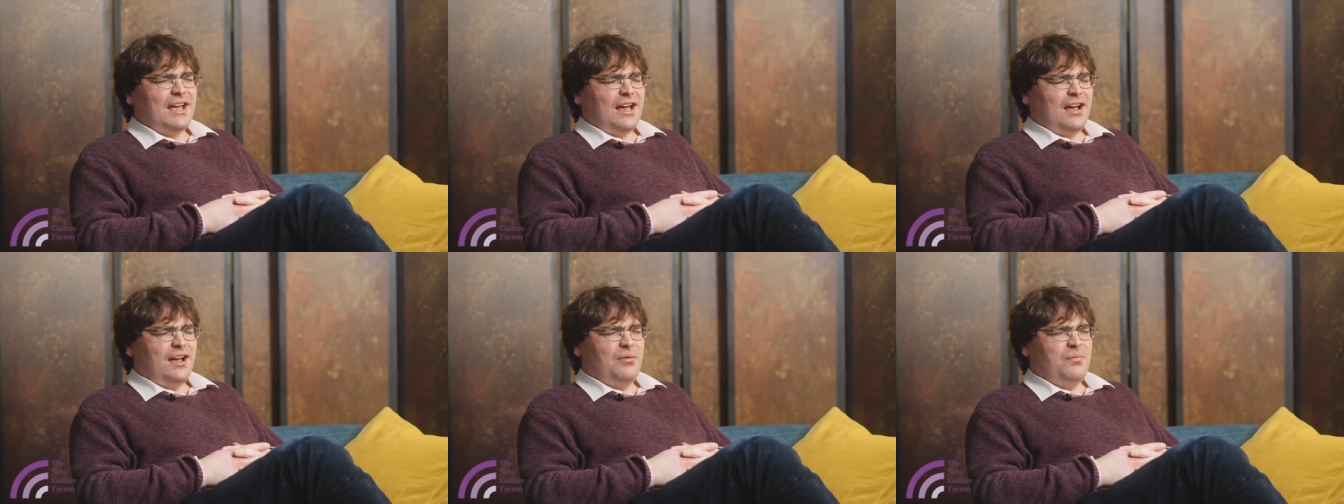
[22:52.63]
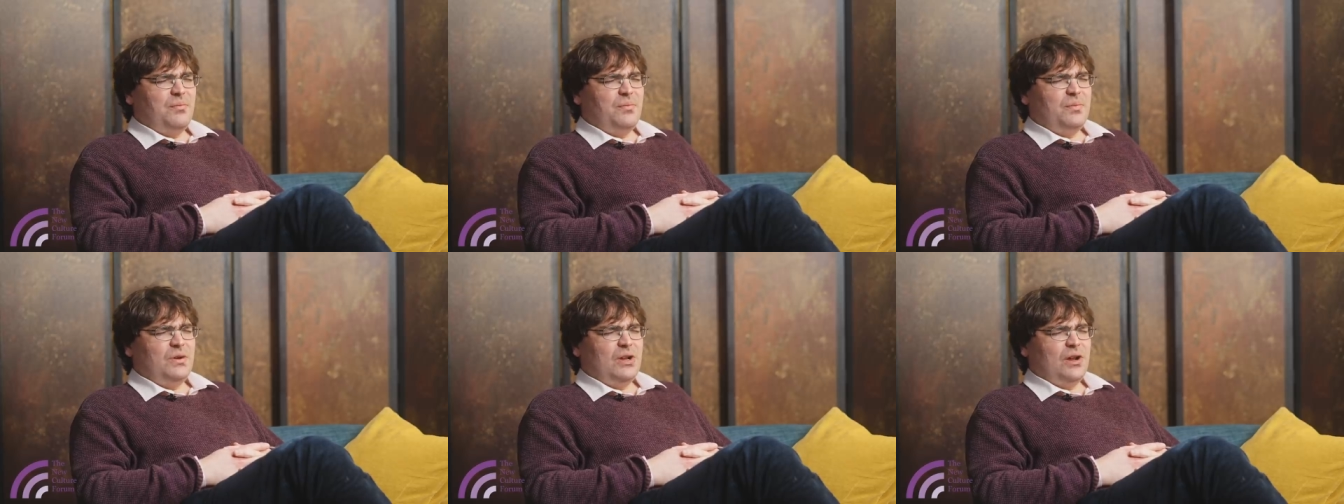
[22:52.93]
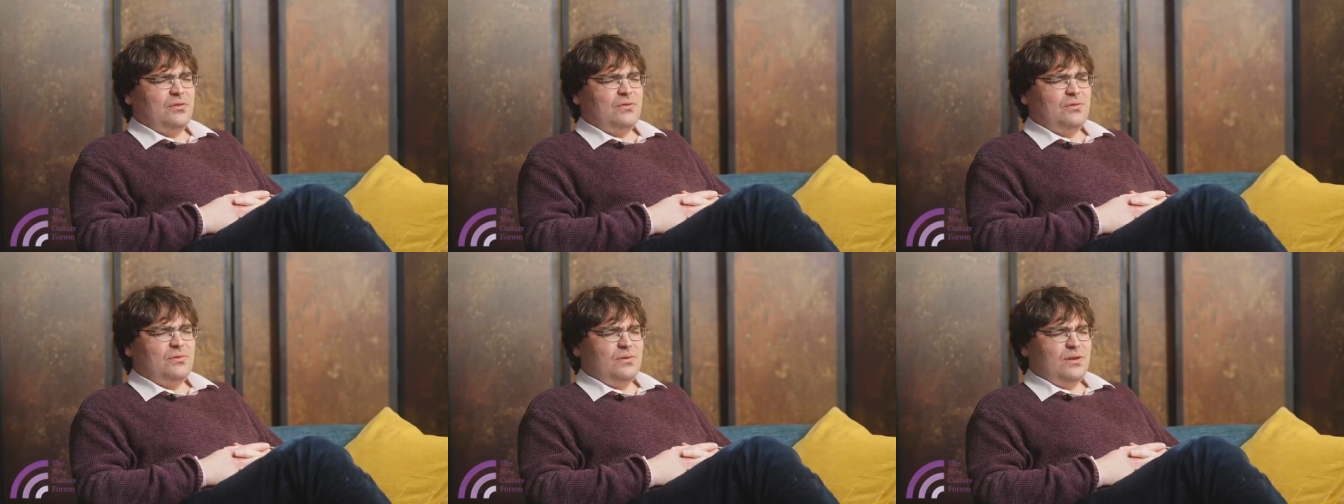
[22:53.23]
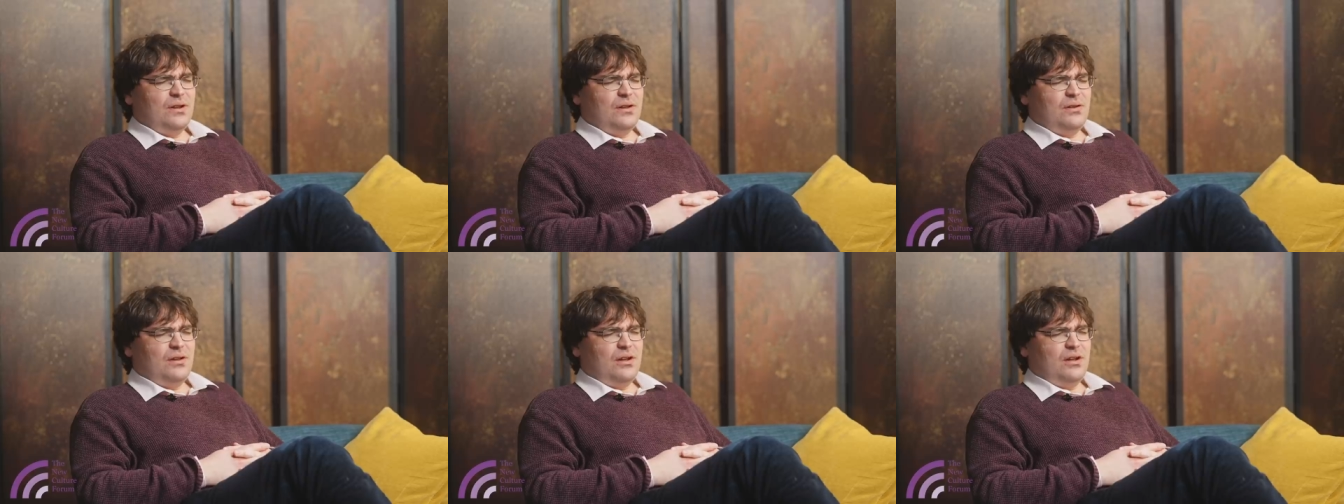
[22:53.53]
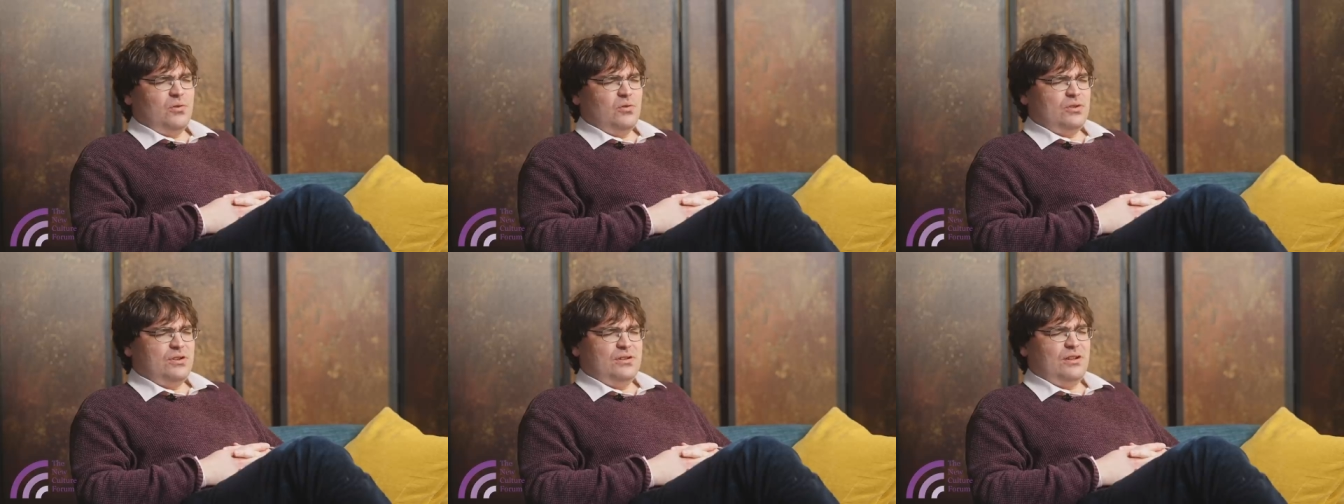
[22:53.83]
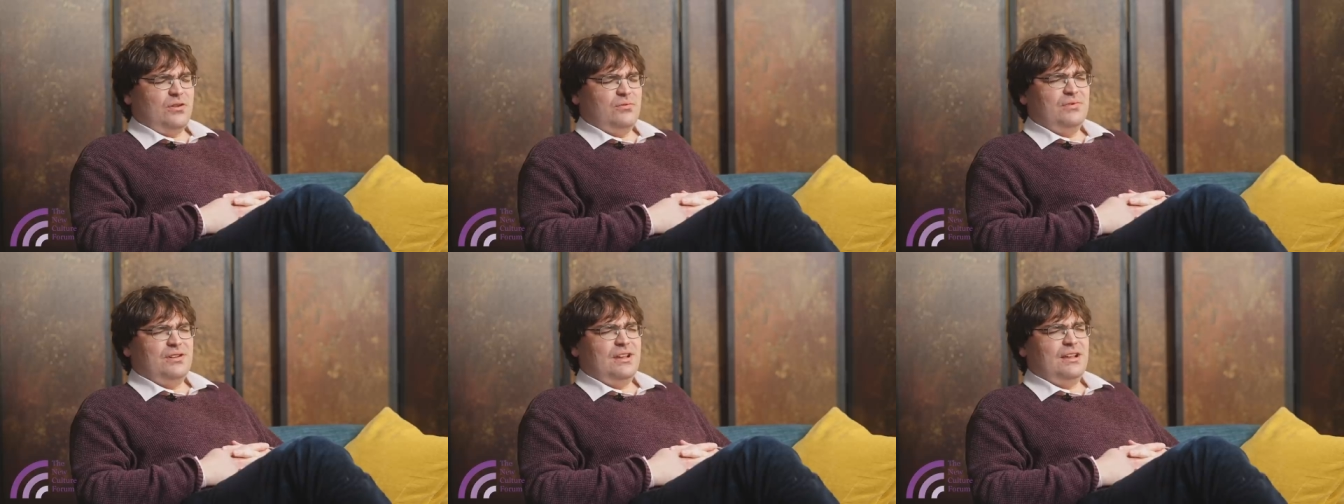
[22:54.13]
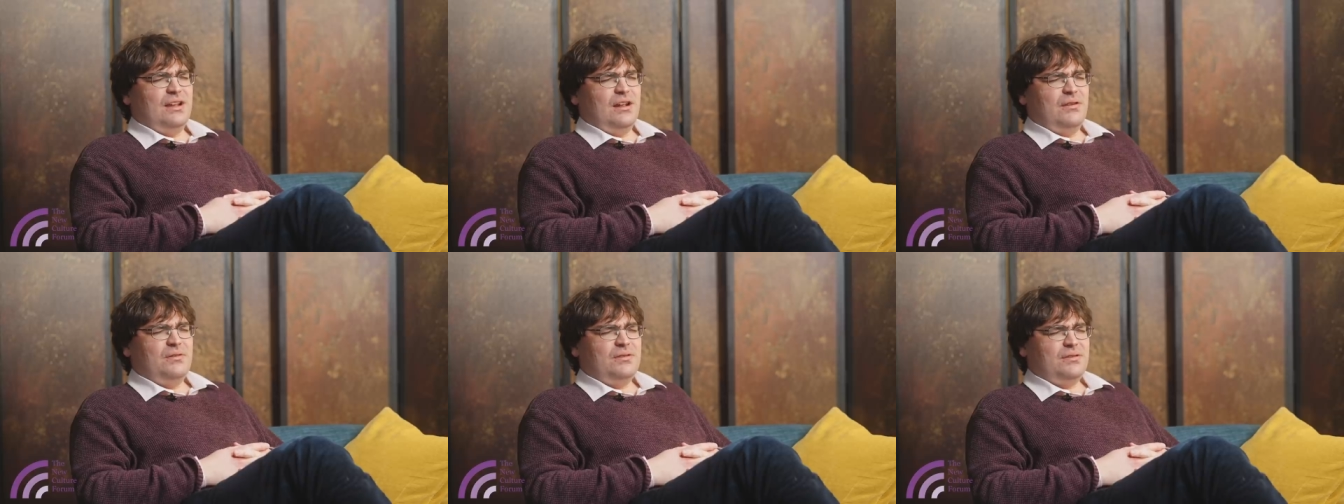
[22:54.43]
You know, or don't,
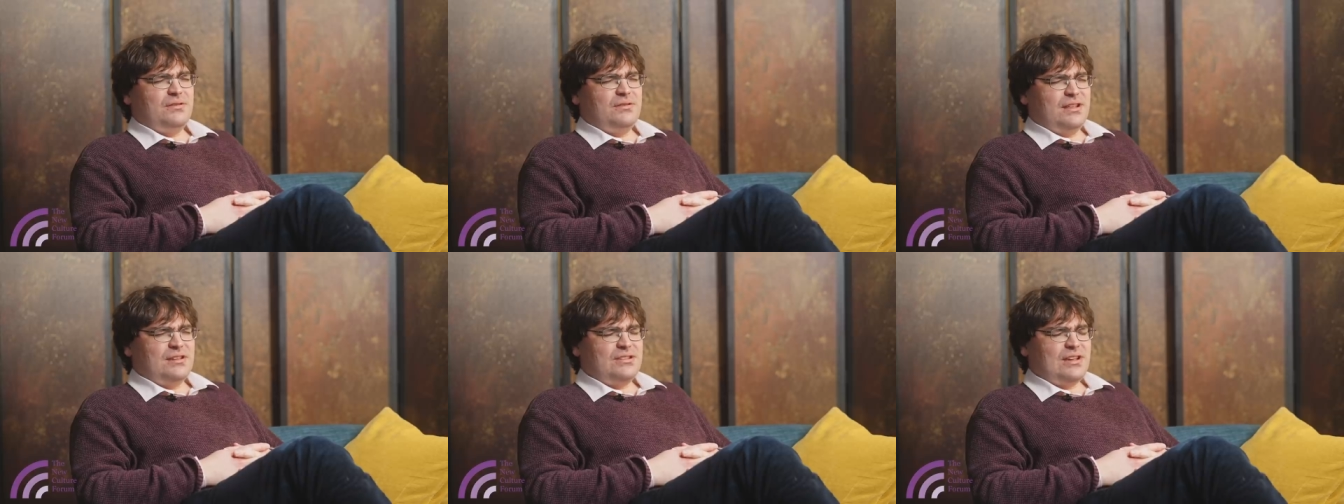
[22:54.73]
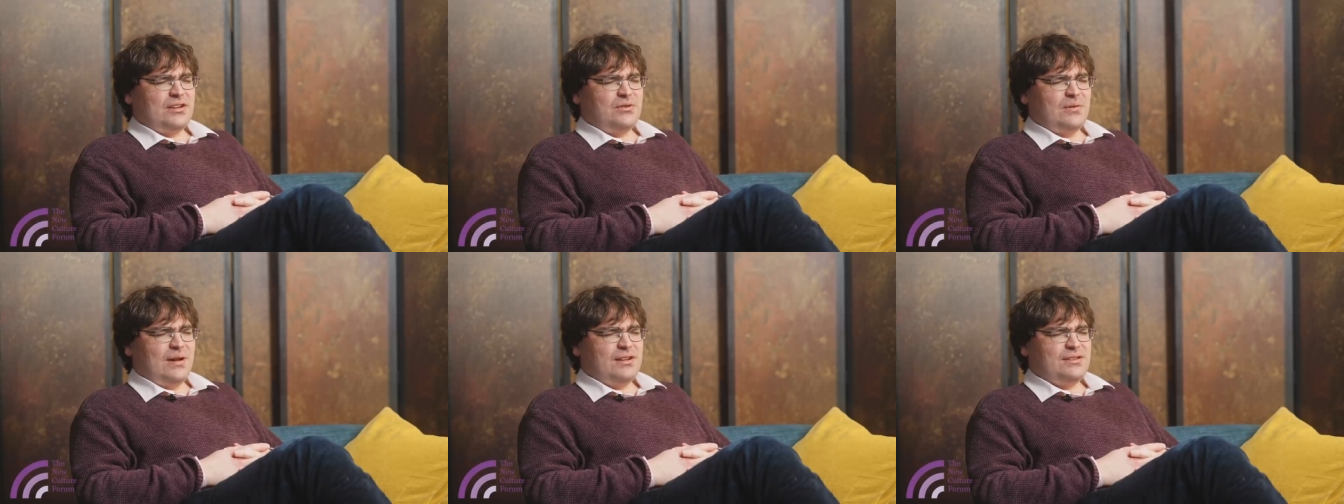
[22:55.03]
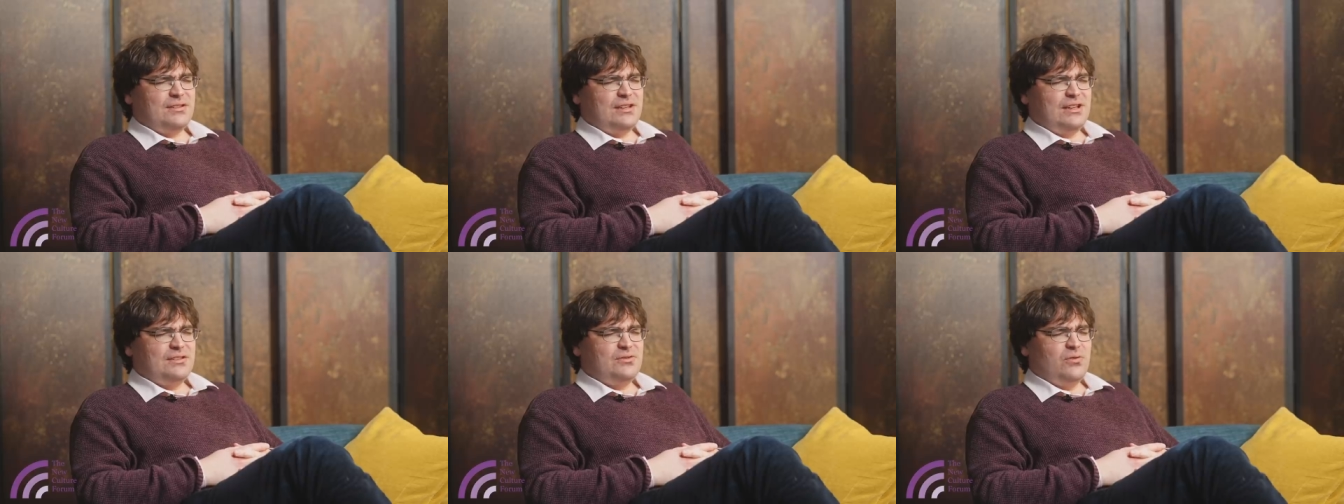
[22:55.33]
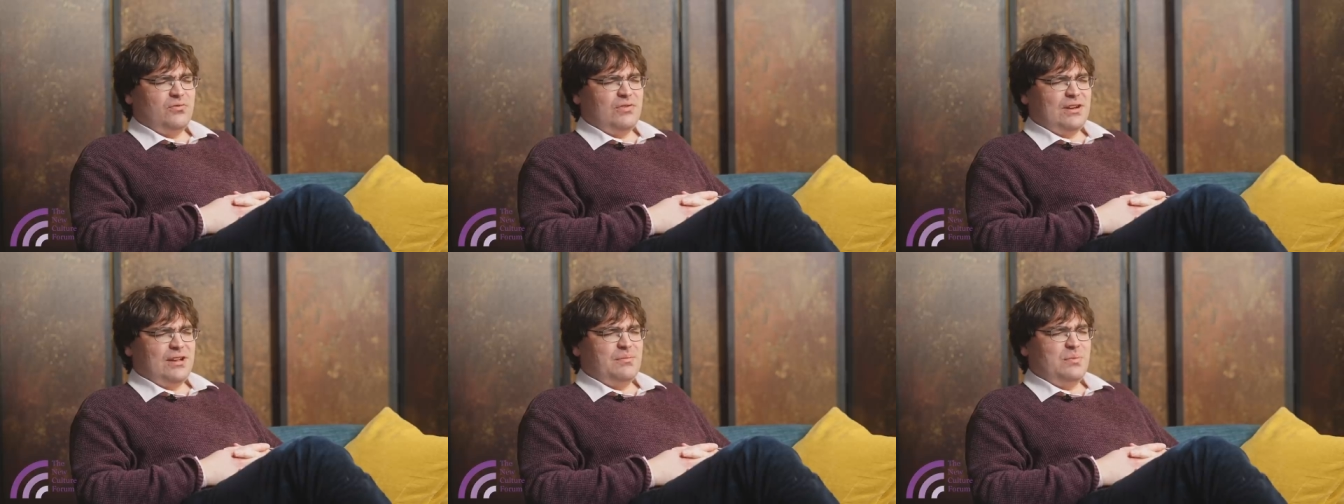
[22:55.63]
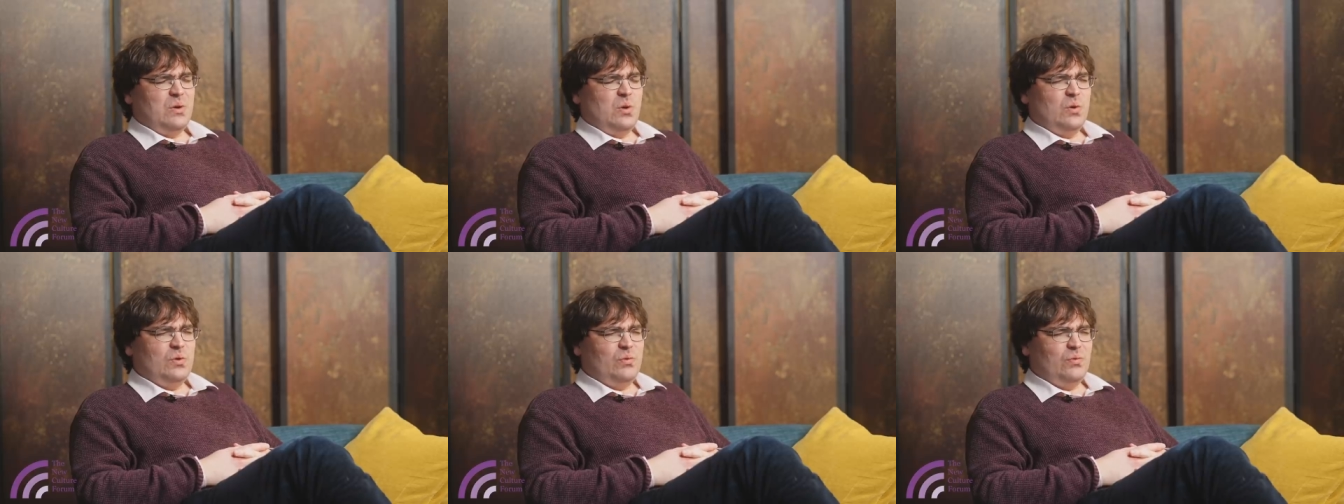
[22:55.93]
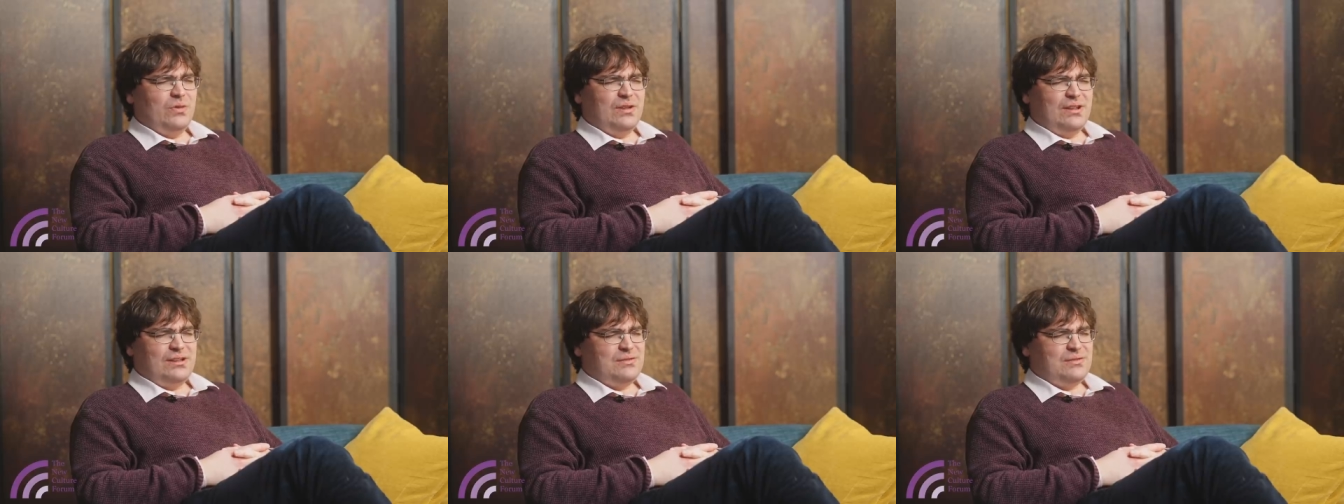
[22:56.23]
you know, their sexuality is not really important.